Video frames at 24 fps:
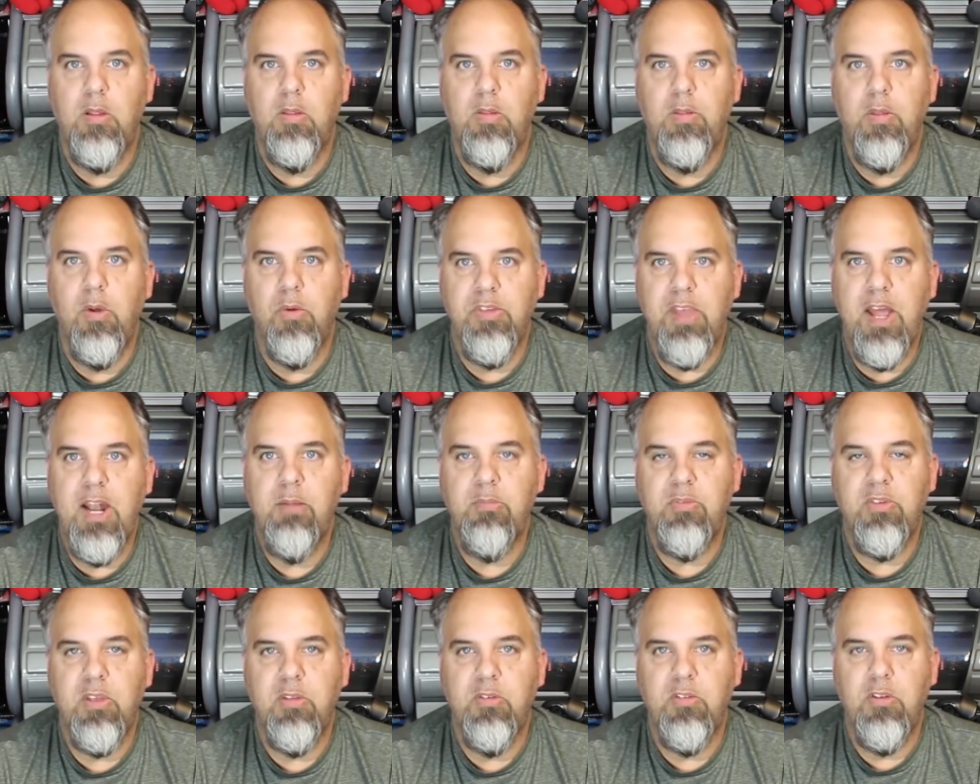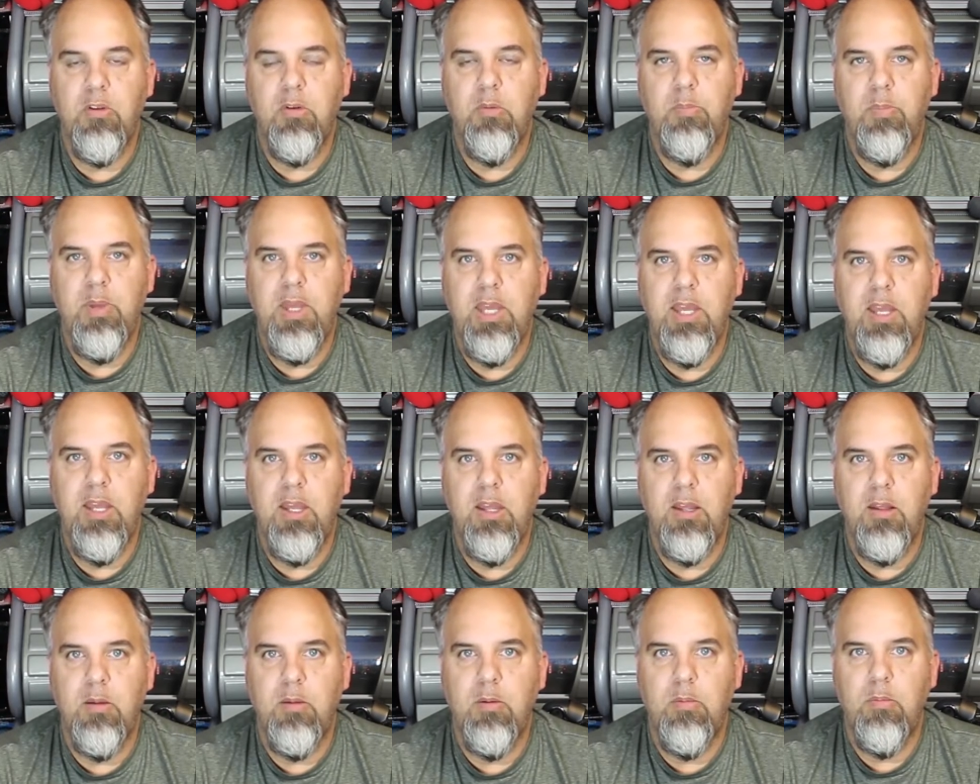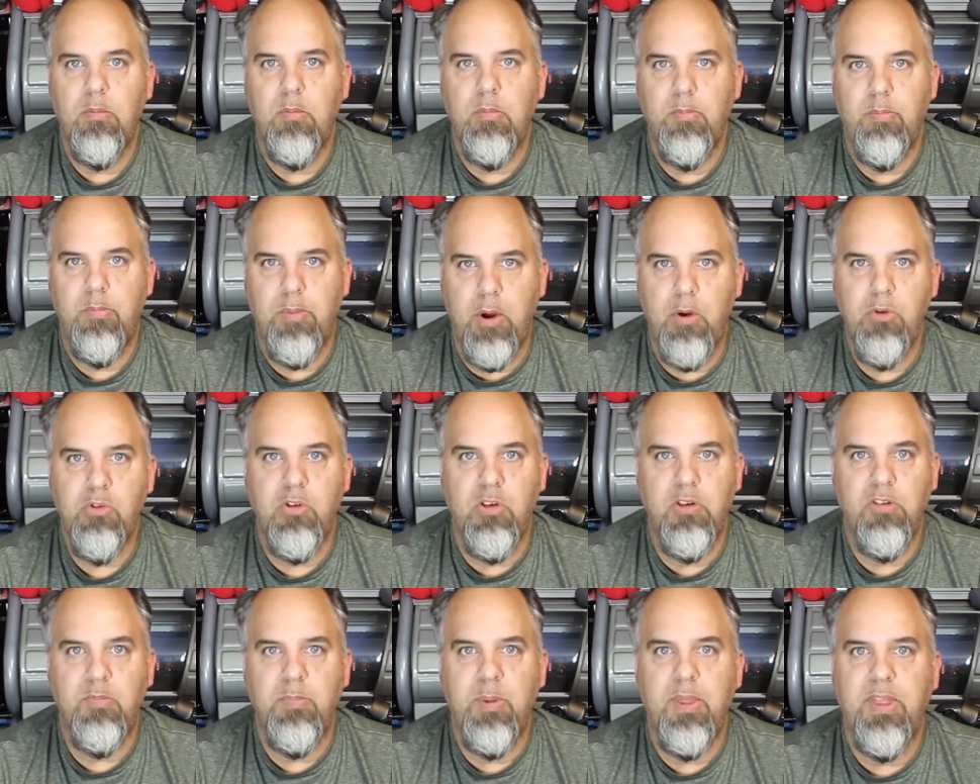those items can still be purchased,